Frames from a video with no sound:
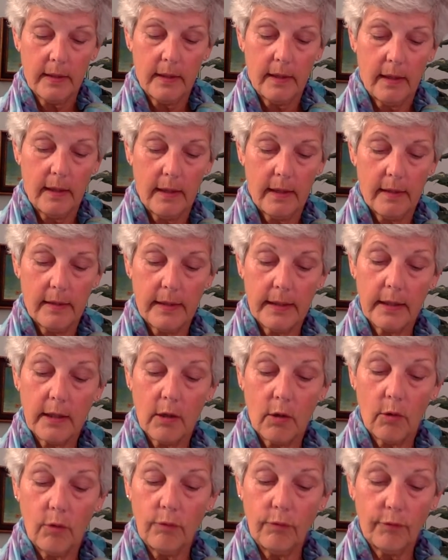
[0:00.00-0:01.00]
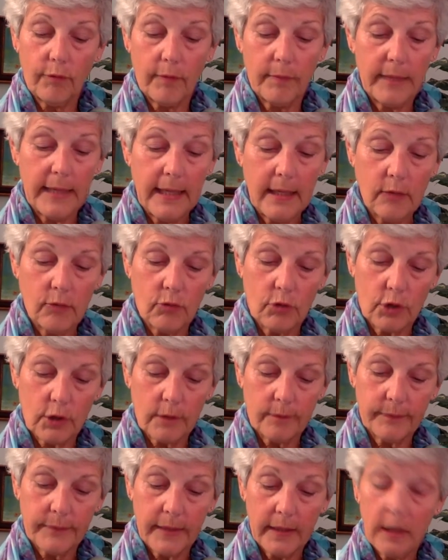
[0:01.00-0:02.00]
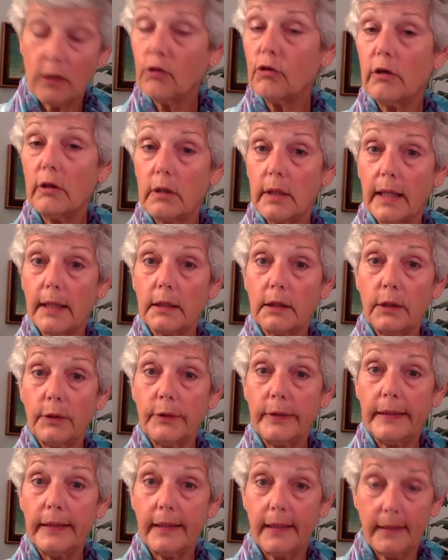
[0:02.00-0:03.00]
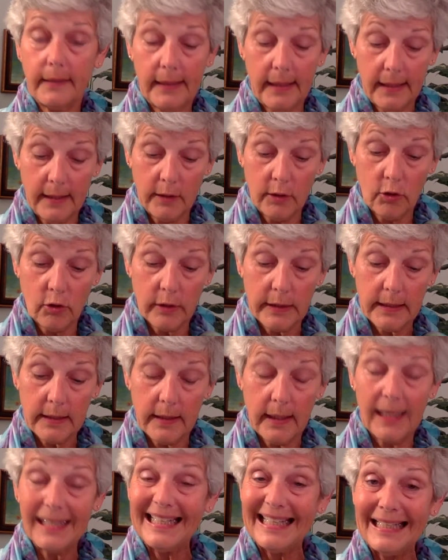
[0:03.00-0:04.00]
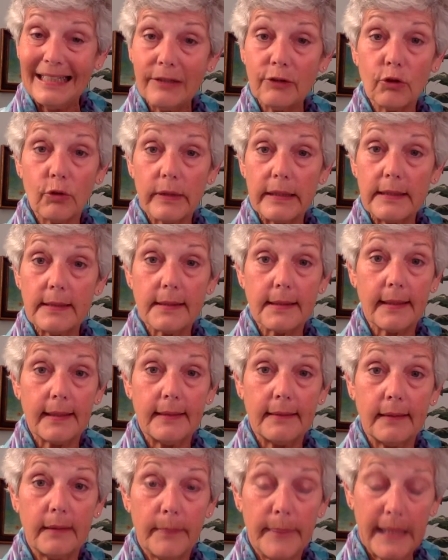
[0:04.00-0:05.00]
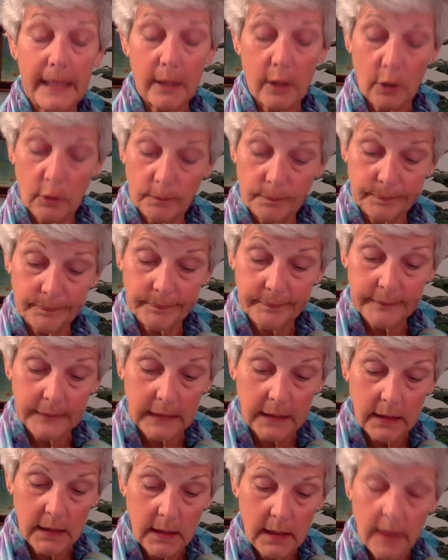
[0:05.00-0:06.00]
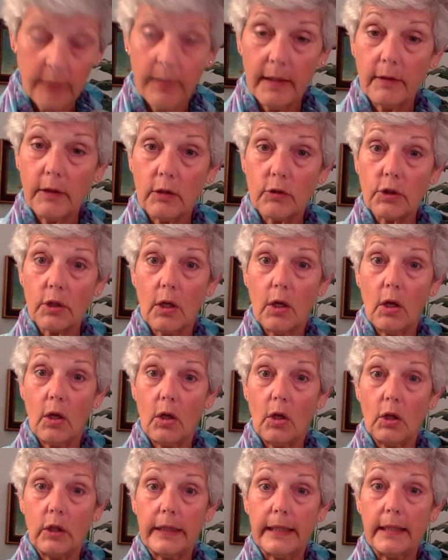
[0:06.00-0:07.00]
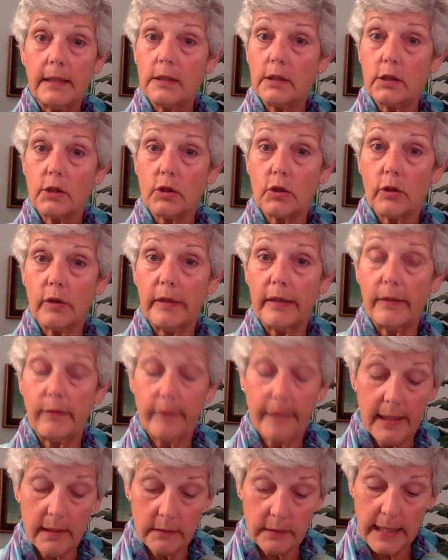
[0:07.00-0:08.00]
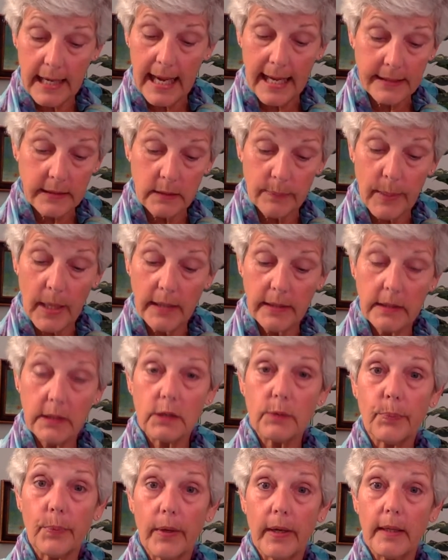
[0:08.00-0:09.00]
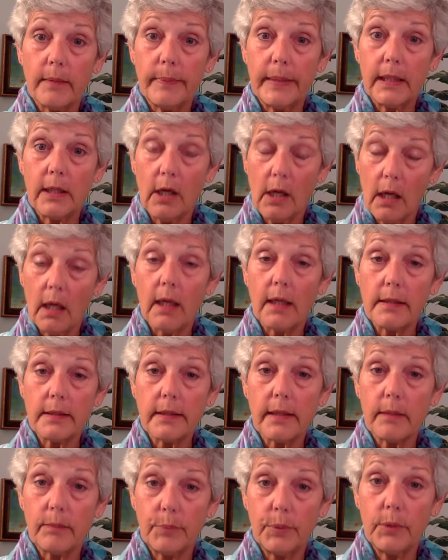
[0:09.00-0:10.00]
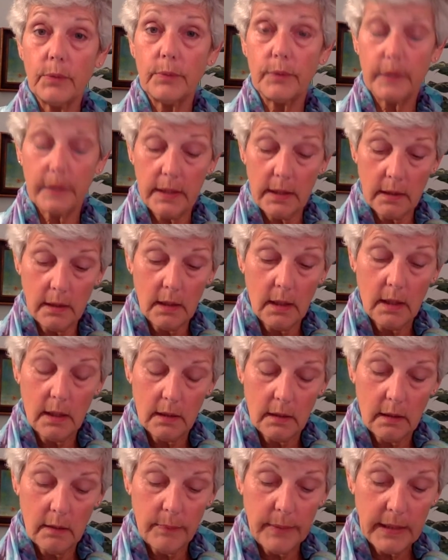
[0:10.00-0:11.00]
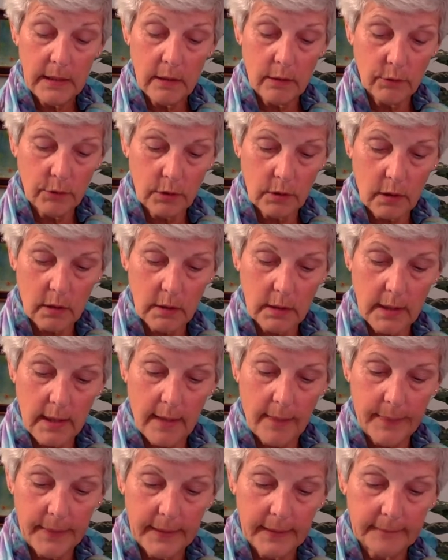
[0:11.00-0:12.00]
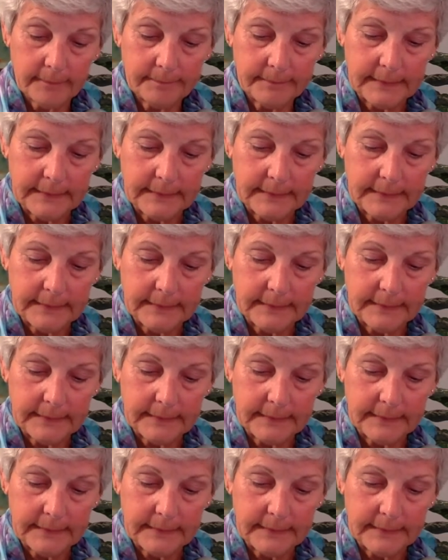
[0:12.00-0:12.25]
that go from the androgen, including an increase in libido. I think there's a whole industry around Axe body spray because at puberty, libido starts happening.